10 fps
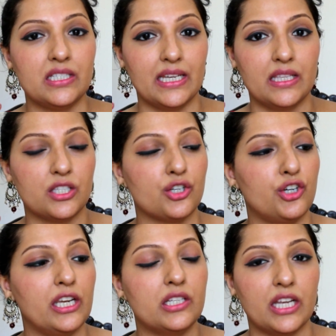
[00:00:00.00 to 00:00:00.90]
tints
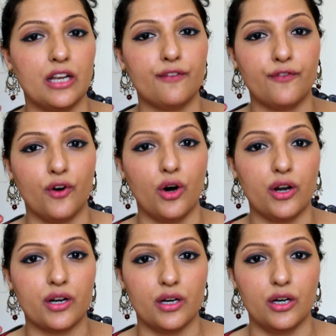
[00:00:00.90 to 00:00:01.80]
retail for
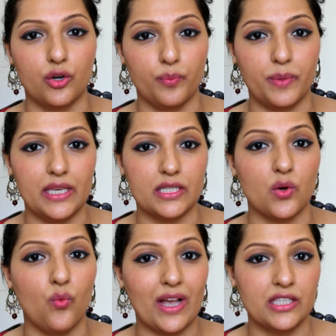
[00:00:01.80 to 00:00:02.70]
uh,
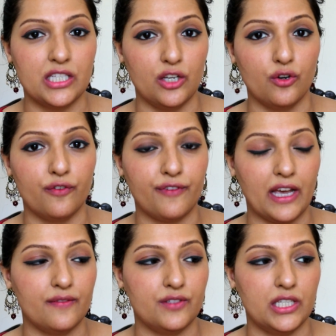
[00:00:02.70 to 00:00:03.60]
rupees one thousand
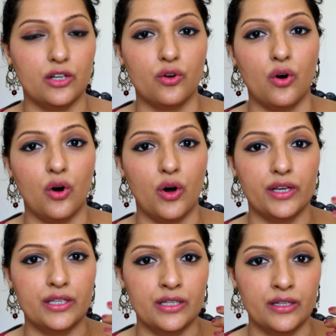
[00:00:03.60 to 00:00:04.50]
fifty
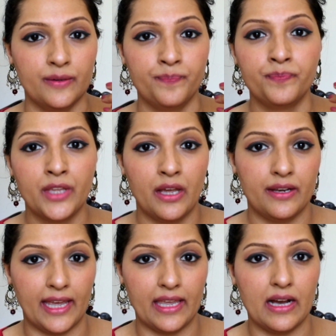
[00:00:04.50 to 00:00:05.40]
on uh,
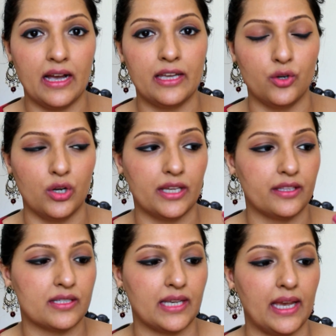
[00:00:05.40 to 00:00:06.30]
Nykaa and all
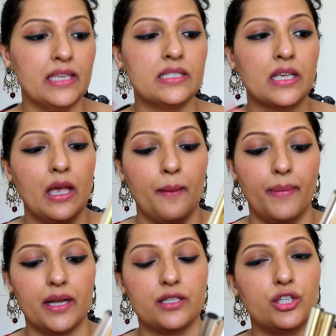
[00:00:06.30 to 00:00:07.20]
other sites,
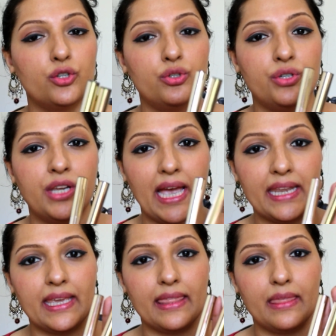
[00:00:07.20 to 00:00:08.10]
but you
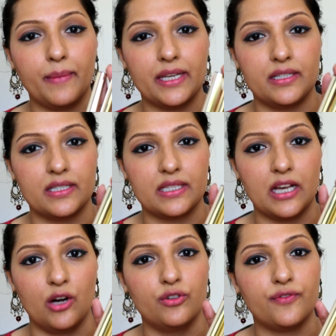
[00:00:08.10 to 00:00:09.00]
can get them at
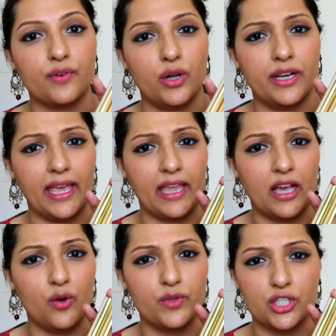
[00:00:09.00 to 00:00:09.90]
discount on
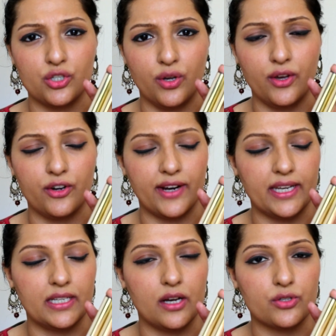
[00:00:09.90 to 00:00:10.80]
Nykaa, which is going on
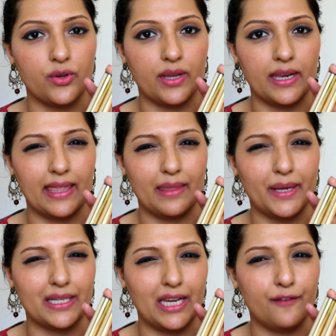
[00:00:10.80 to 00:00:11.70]
right now, so you can get them
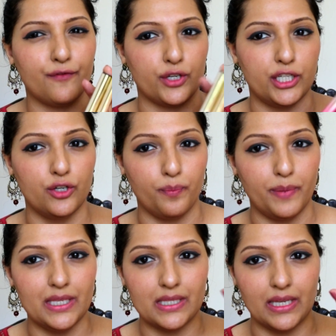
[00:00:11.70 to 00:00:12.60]
at eight hundred forty
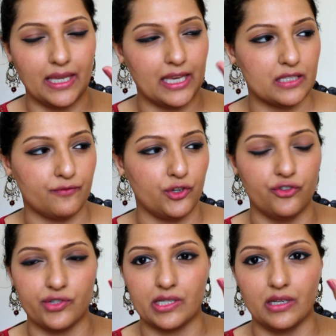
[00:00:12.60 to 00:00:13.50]
rupees in case if you're
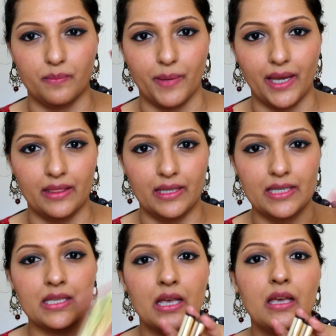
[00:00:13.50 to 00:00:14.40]
interested in buying
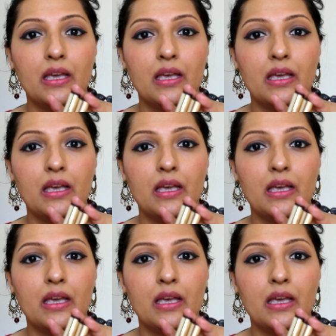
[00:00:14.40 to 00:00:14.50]
these.